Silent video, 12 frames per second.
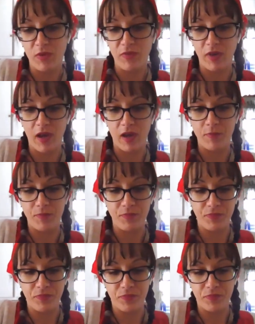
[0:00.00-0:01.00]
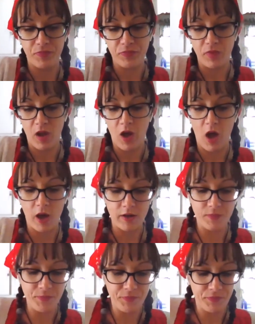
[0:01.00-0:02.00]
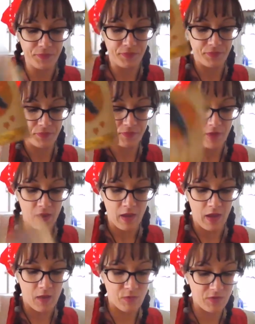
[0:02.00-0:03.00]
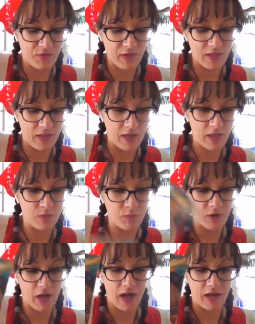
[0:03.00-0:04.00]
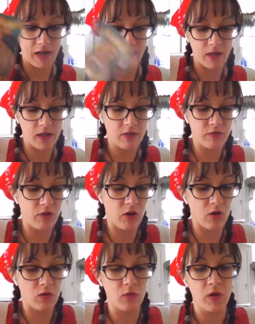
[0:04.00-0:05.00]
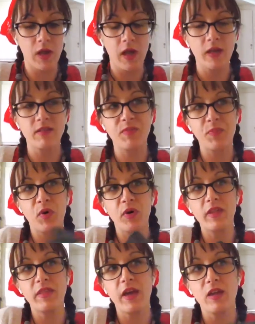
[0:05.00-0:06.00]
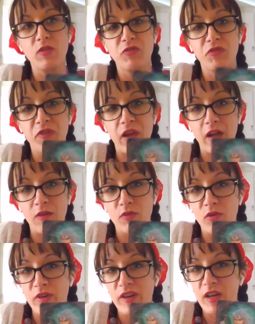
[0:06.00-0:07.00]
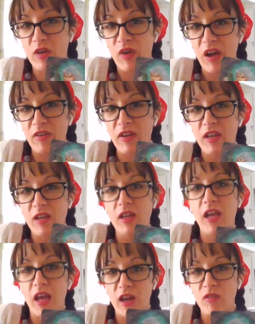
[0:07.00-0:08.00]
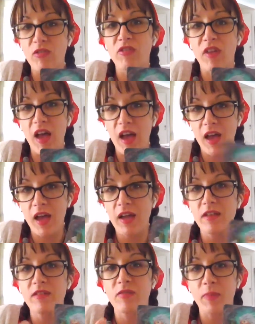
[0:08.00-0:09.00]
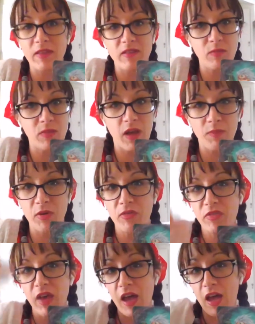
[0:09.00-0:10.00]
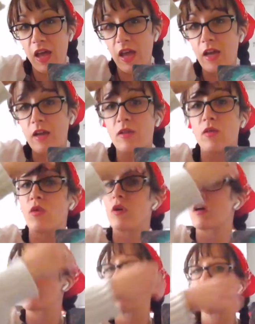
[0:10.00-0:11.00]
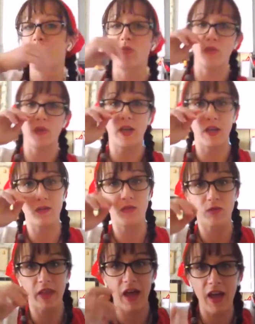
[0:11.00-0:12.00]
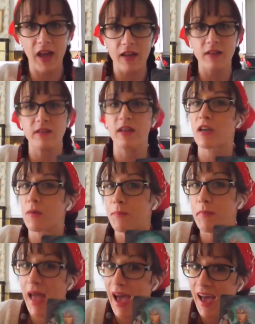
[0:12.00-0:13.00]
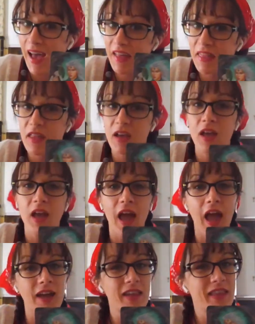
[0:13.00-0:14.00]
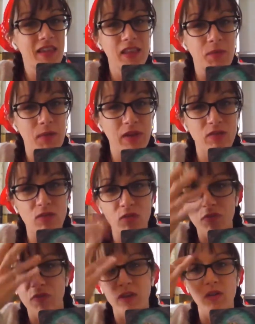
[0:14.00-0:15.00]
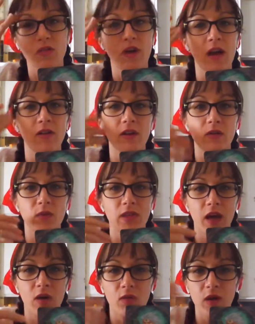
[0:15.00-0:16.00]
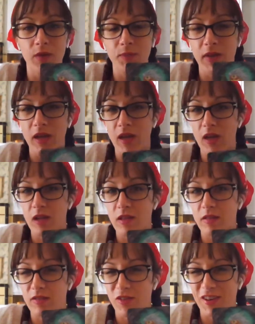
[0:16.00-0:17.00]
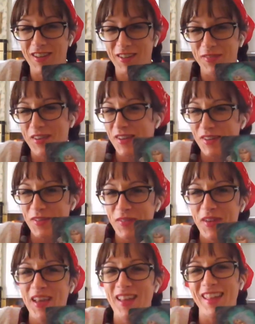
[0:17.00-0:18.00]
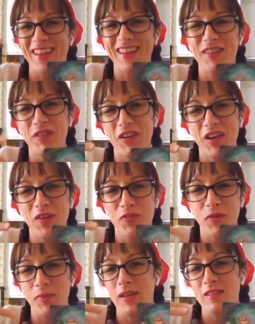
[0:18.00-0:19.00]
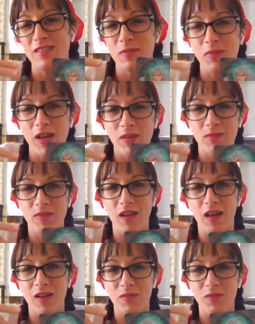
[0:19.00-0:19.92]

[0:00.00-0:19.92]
we've got Autumn, and we've got the Animal Guardian. So it's important that you stay rooted and grounded. Get outside, spend some time outside, or if you can't do that, take a bath. Anything that makes you feel grounded without it being destructive, you know? Like even for me, sometimes